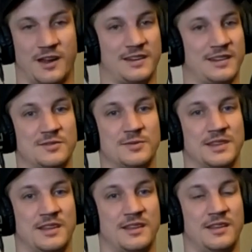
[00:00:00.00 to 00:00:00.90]
That's
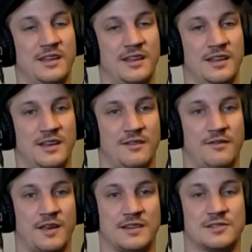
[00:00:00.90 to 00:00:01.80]
the
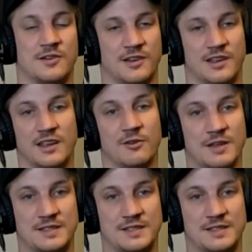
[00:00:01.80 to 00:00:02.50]
veins start increasing